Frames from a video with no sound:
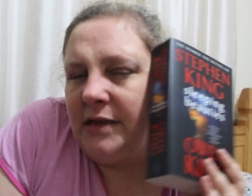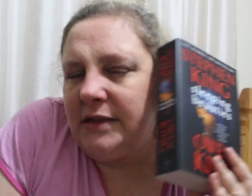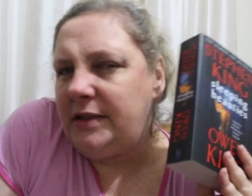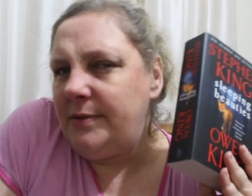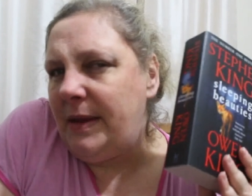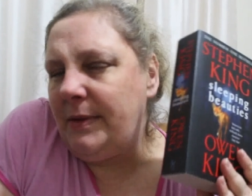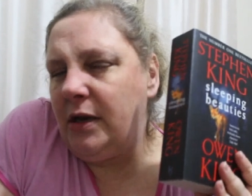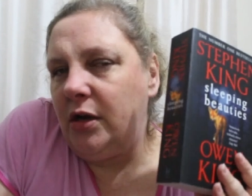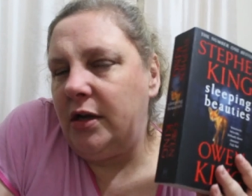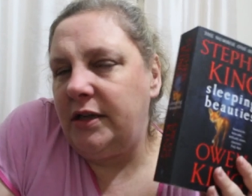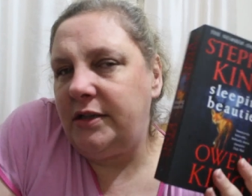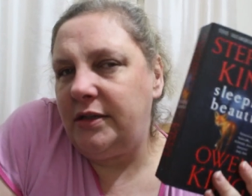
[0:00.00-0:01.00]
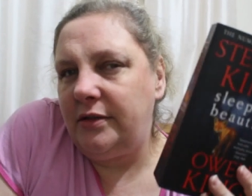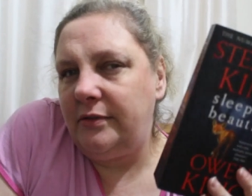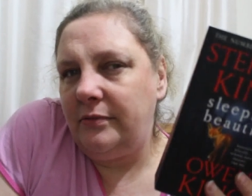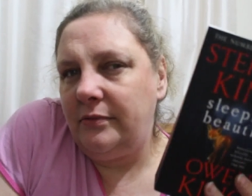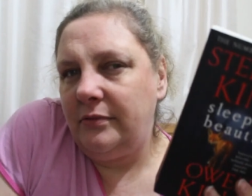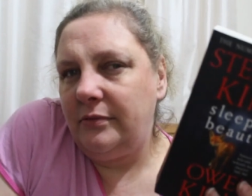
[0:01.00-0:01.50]
Doesn't make me look as
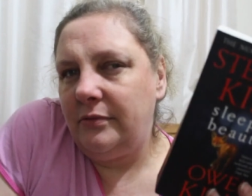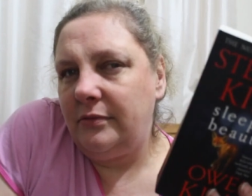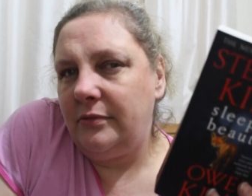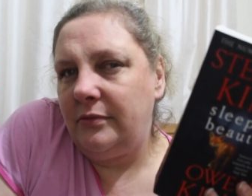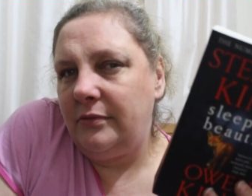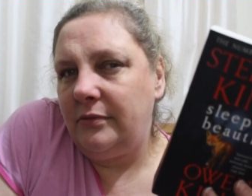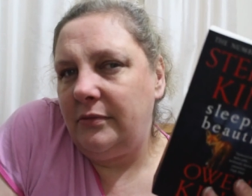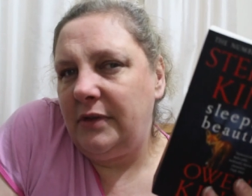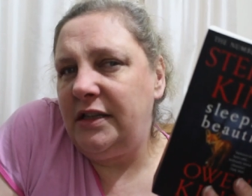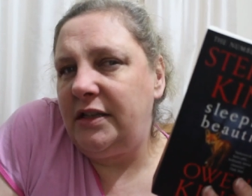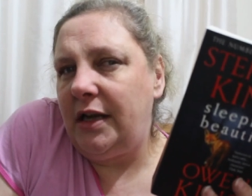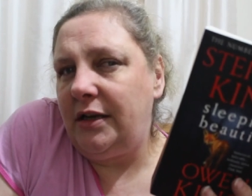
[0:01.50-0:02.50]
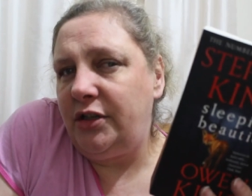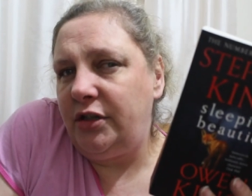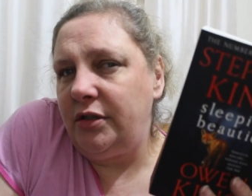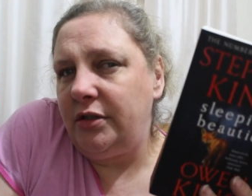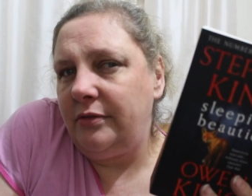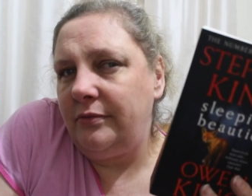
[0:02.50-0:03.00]

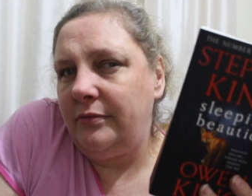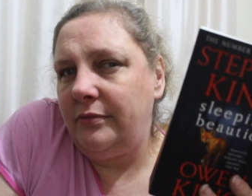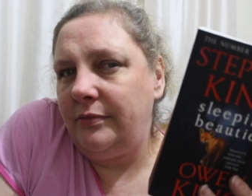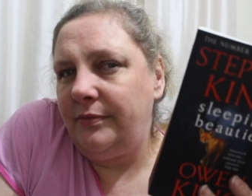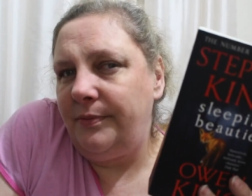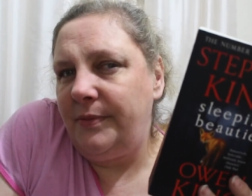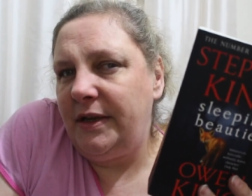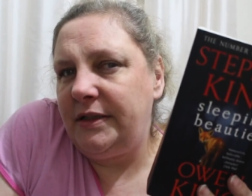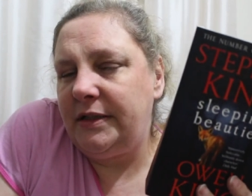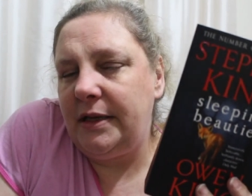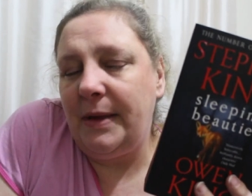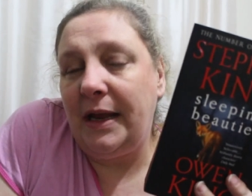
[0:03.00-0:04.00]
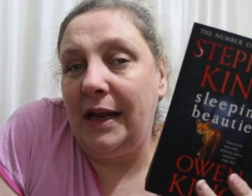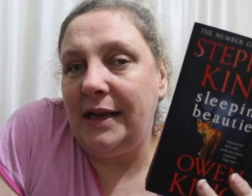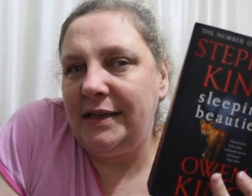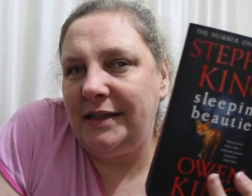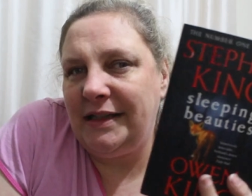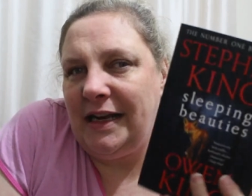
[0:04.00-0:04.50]
intelligent as, say, my
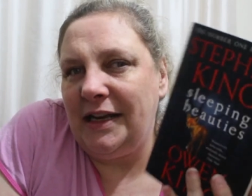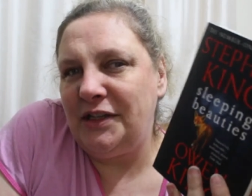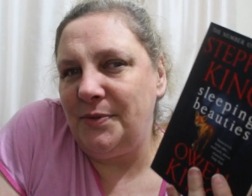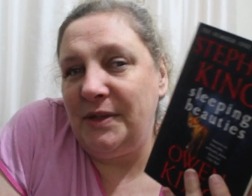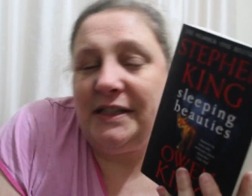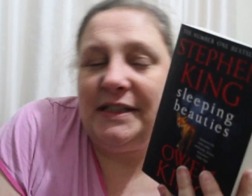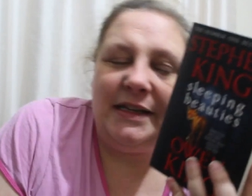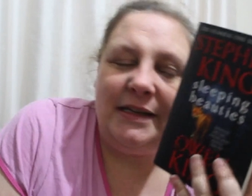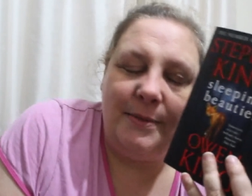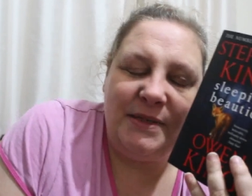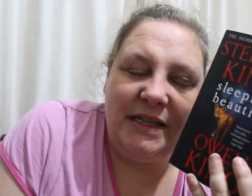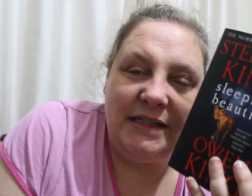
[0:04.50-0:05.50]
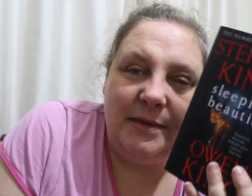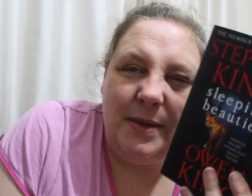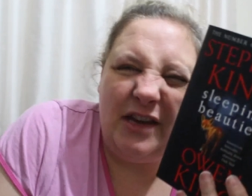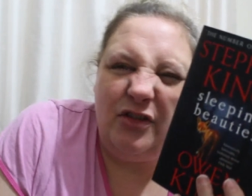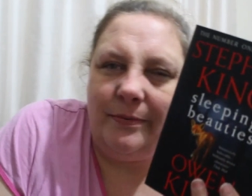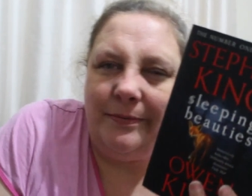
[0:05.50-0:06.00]
classics collection, which is hidden upstairs in the
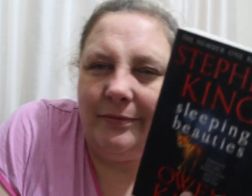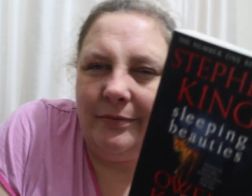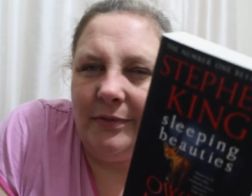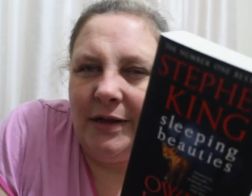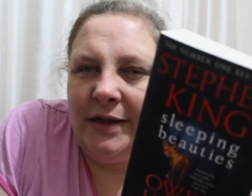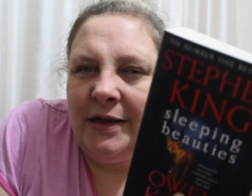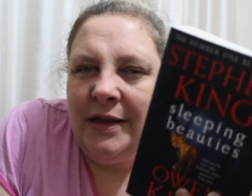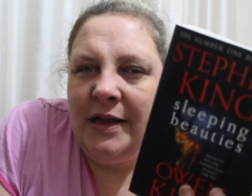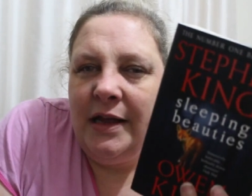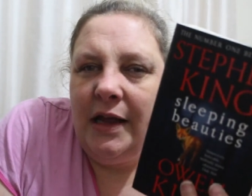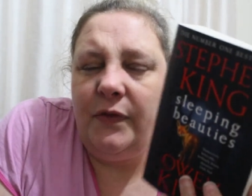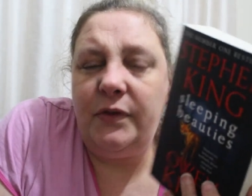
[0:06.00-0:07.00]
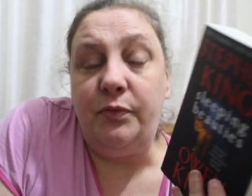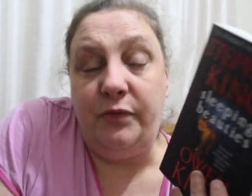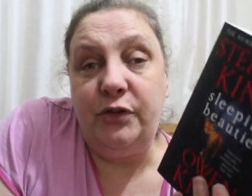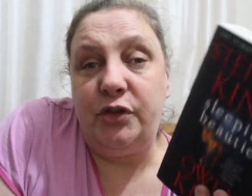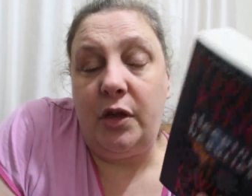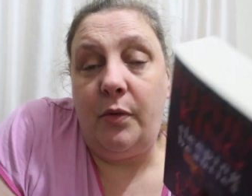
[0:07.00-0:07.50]
bedroom. If I was a
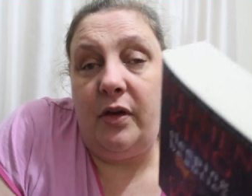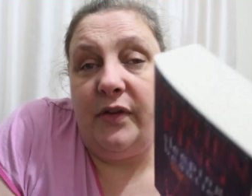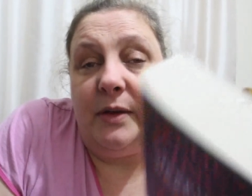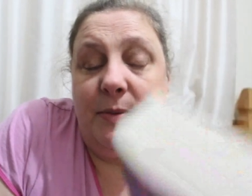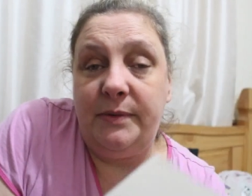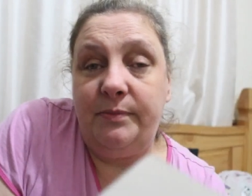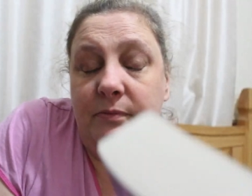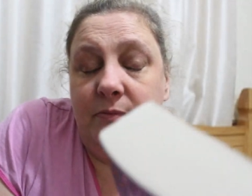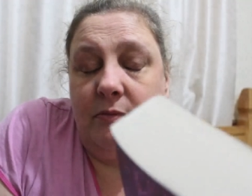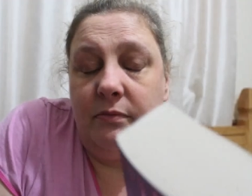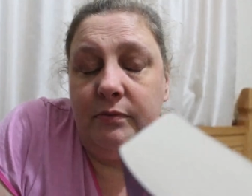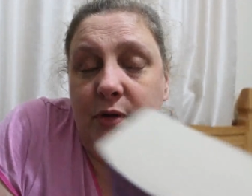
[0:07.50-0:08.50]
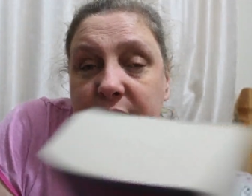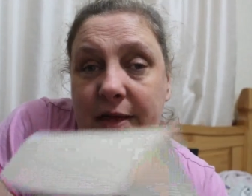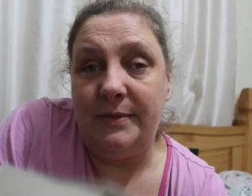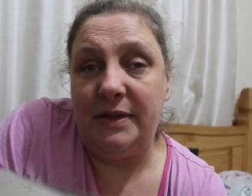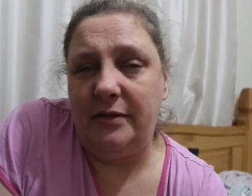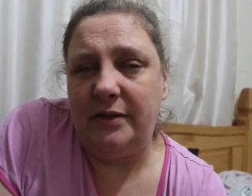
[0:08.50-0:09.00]
real show-off, I'd be putting
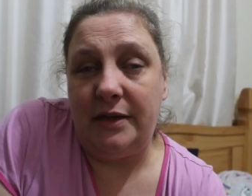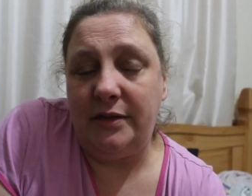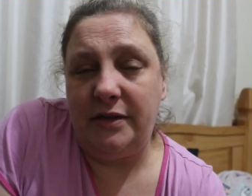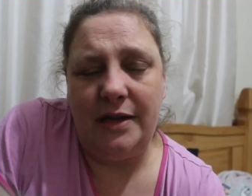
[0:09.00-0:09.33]
them down,